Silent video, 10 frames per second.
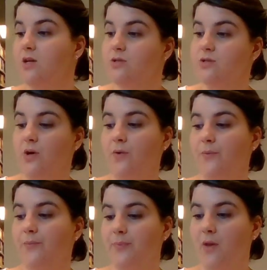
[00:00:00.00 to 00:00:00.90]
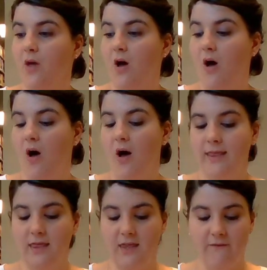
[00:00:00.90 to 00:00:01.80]
So
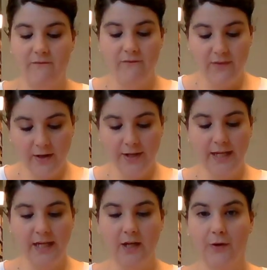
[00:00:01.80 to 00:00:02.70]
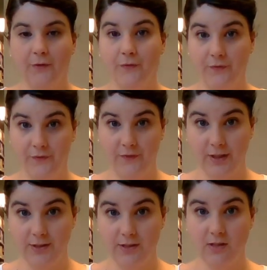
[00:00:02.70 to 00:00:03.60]
on the very
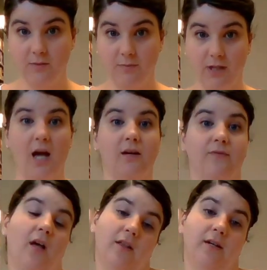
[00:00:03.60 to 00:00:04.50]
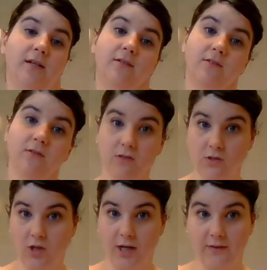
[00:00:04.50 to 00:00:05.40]
first block of color,
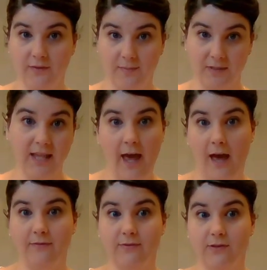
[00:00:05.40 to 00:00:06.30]
starting from the left,